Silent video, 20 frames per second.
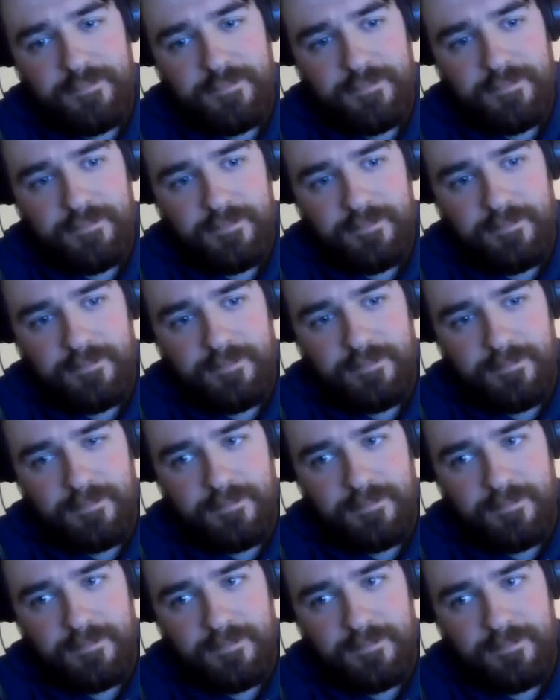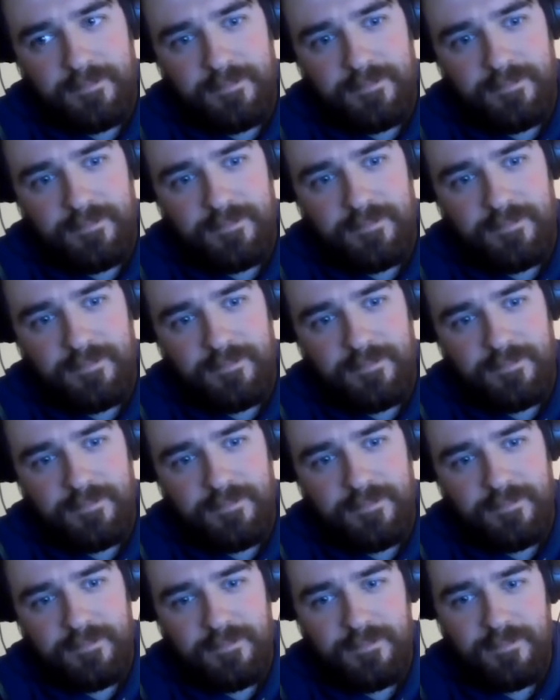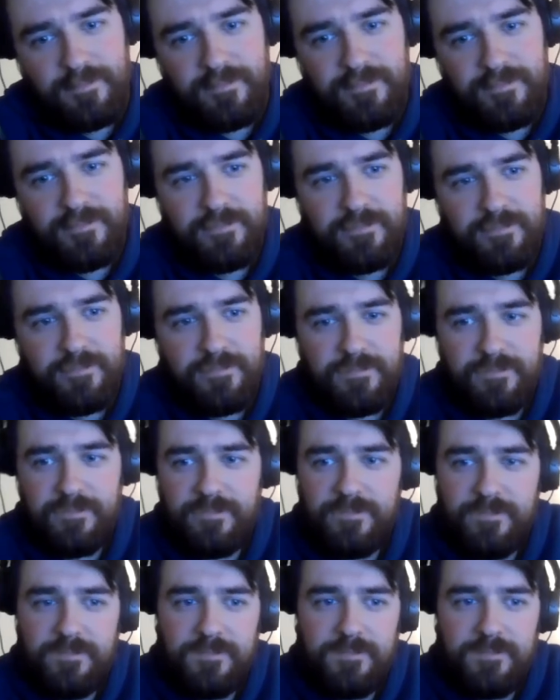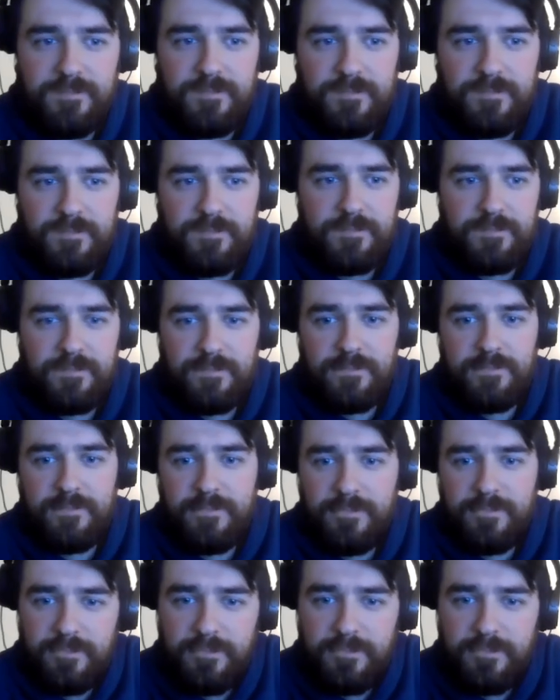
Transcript: [no speech]